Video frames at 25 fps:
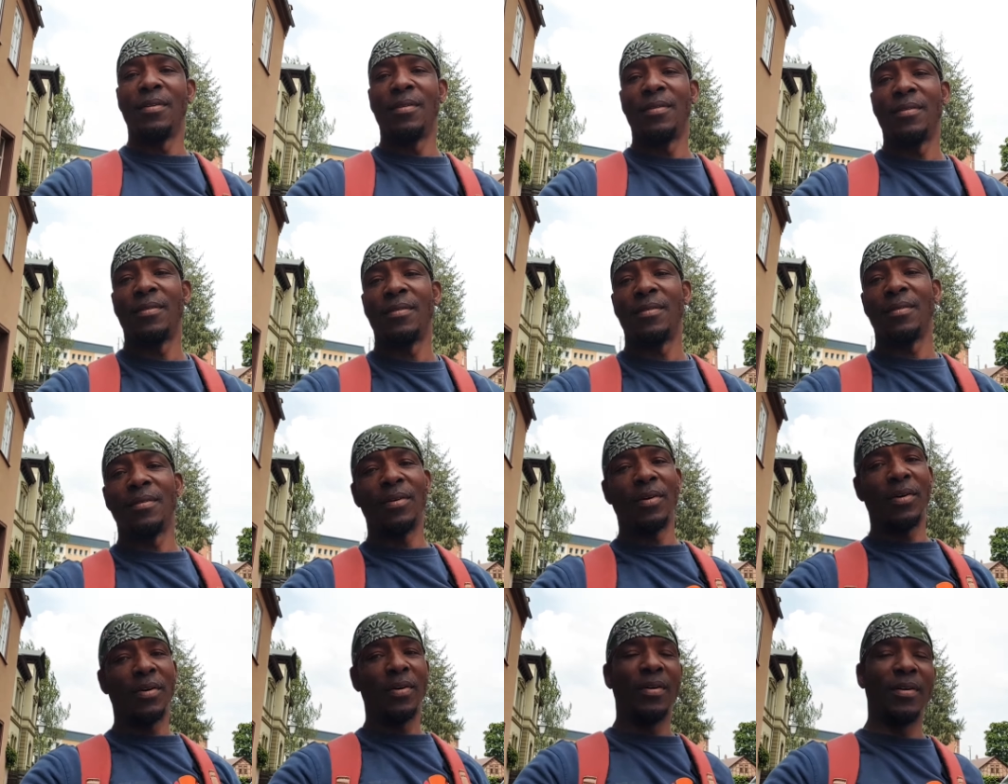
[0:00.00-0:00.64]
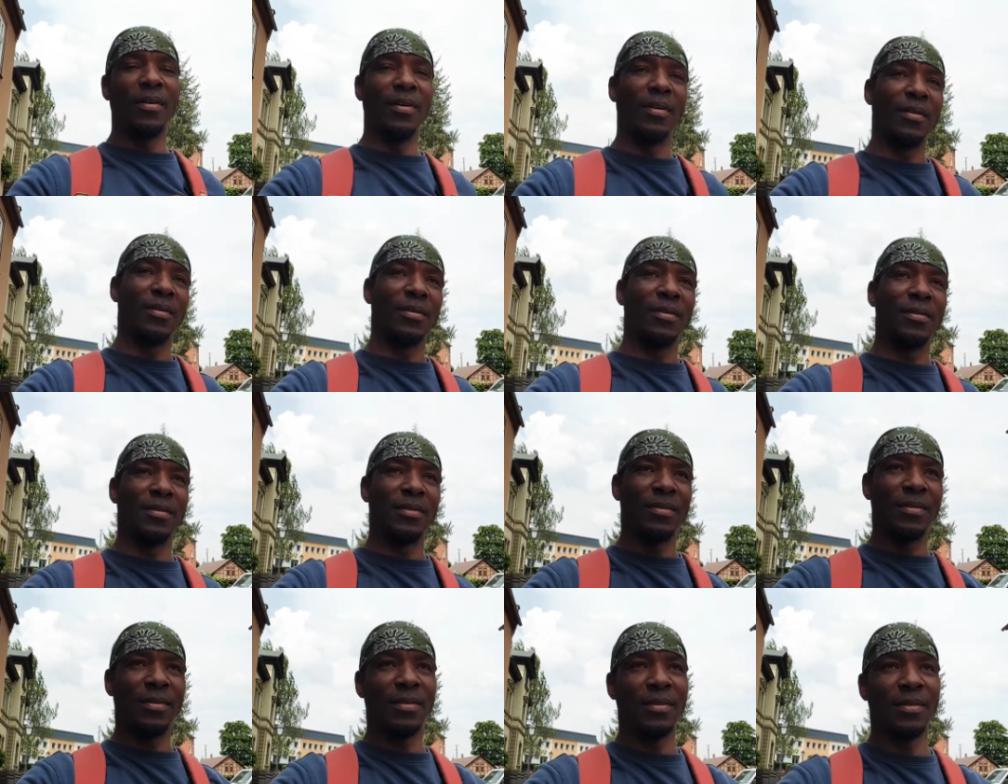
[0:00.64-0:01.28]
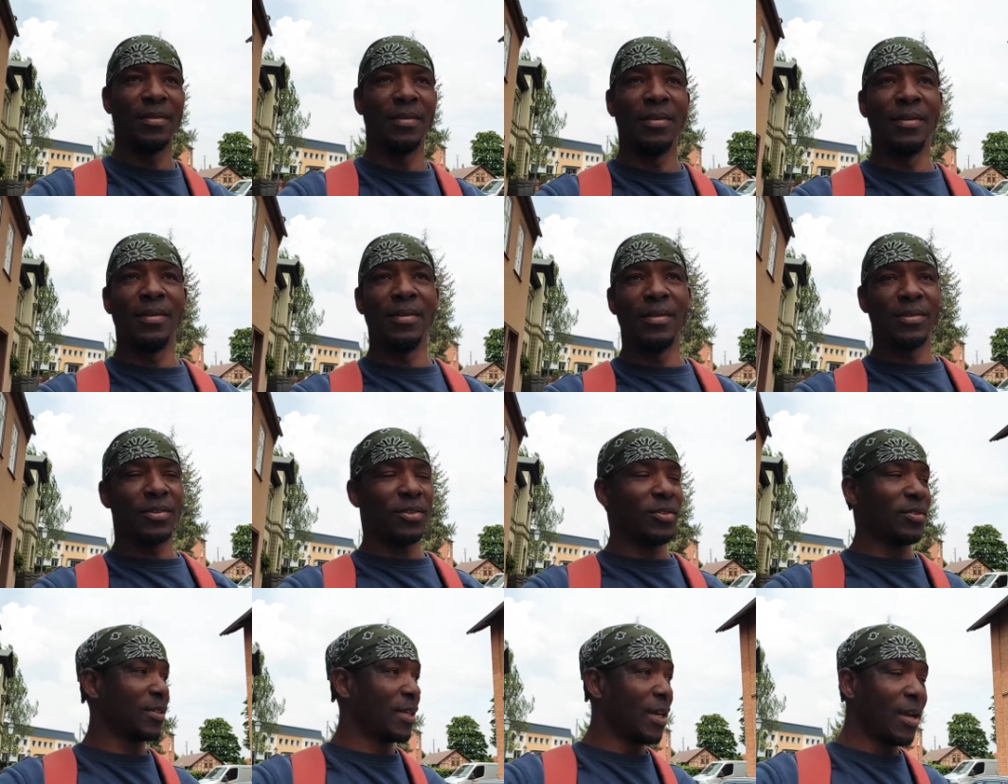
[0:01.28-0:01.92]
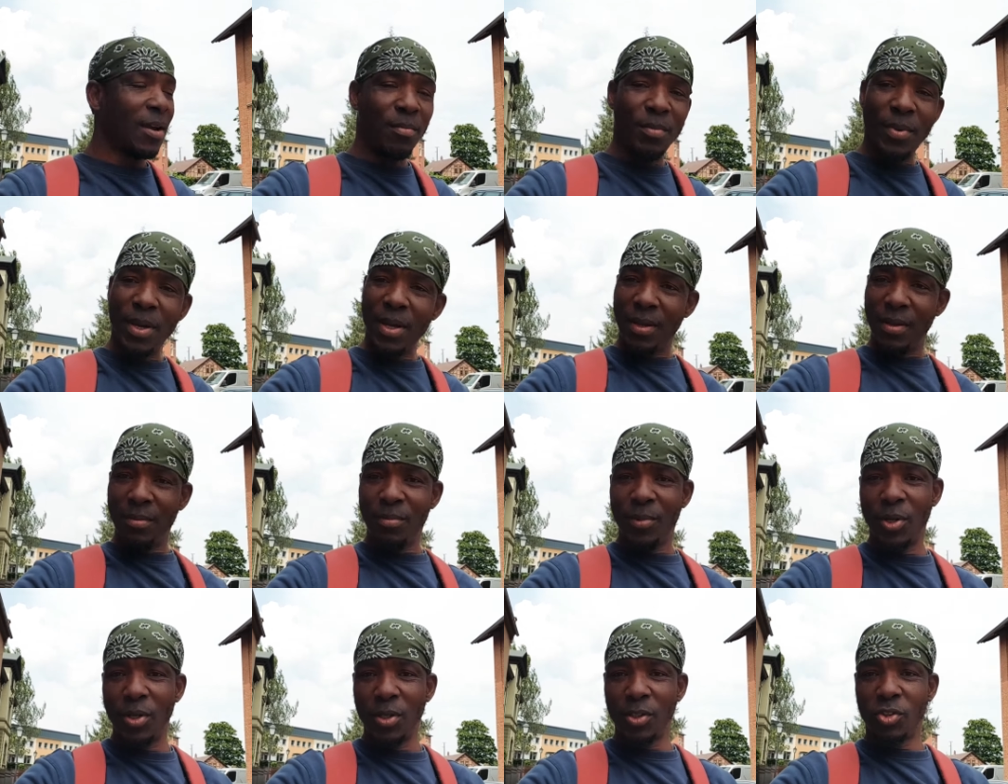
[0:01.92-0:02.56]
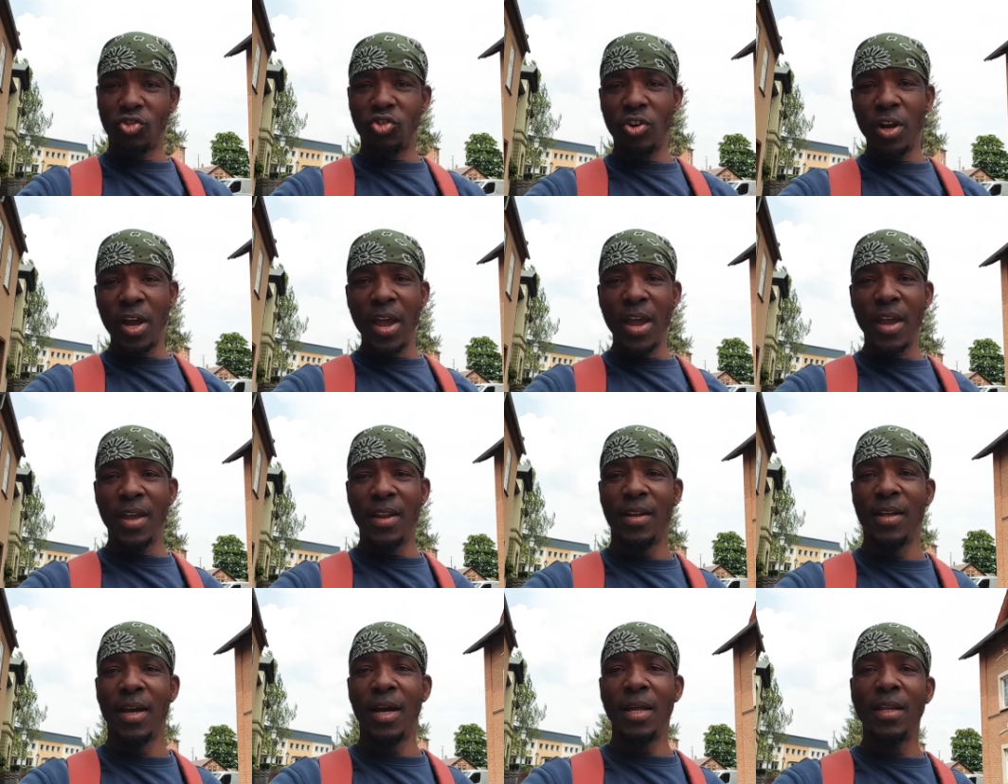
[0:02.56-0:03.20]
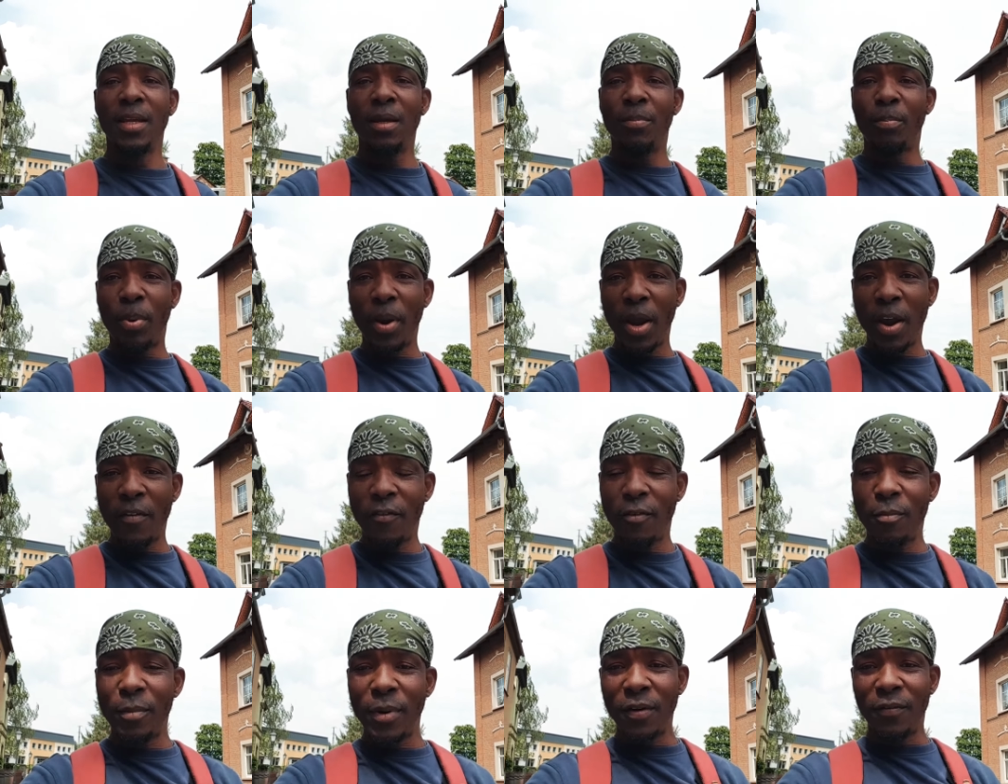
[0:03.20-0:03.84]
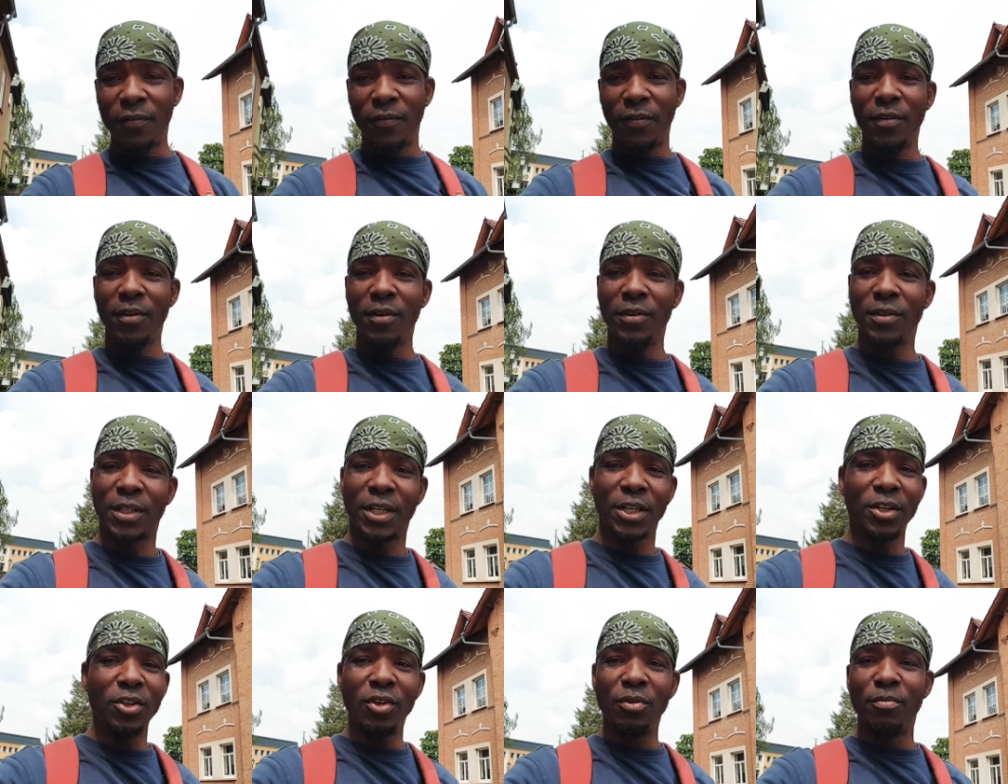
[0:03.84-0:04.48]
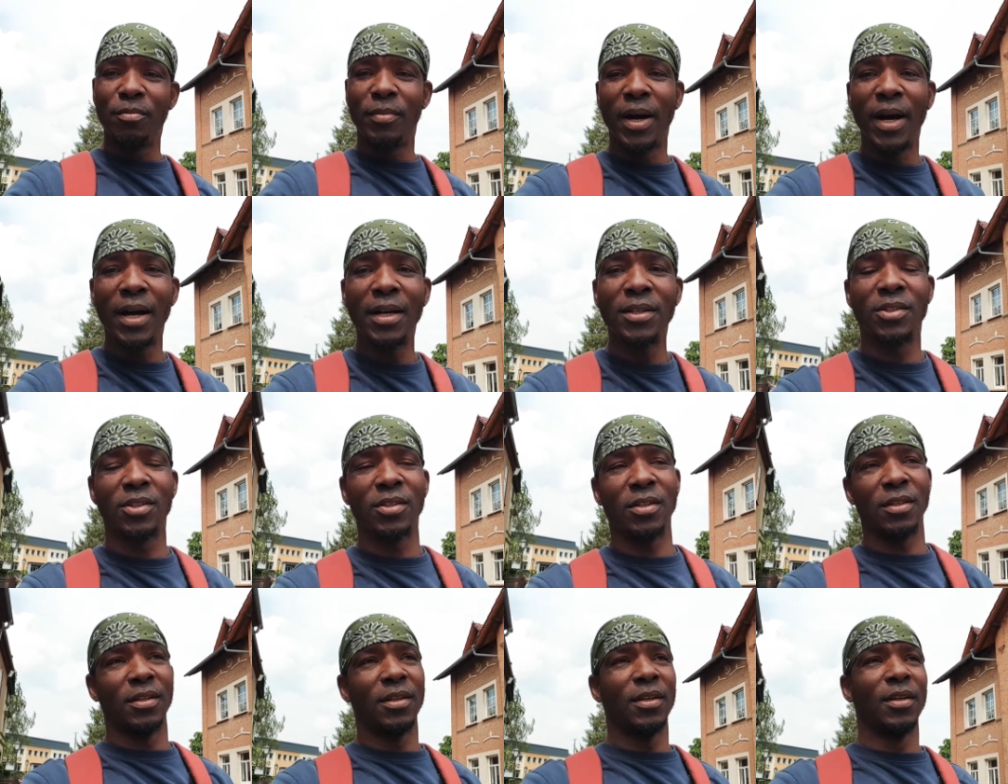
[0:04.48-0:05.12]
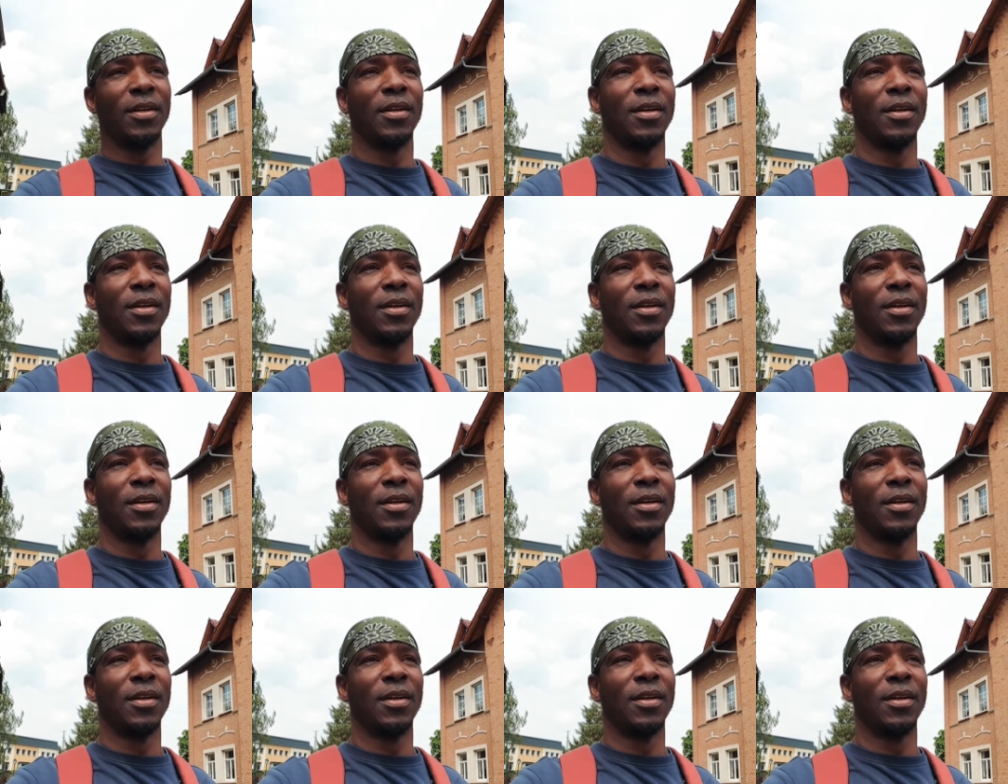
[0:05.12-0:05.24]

So, uh, just got met him on the train and he paid for my food. Can you imagine?